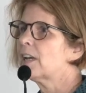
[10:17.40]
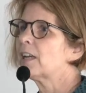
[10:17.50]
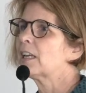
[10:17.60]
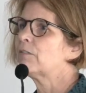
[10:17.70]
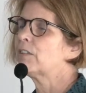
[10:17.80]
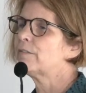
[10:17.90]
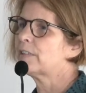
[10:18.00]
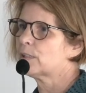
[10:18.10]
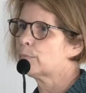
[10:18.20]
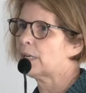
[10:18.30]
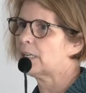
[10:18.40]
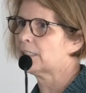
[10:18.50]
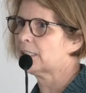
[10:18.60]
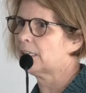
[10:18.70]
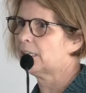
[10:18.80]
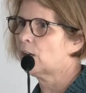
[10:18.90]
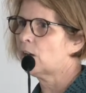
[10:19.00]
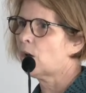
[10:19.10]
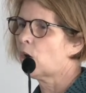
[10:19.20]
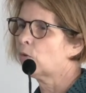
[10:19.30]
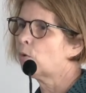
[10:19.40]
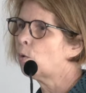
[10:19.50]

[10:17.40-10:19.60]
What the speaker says: and giving visibility on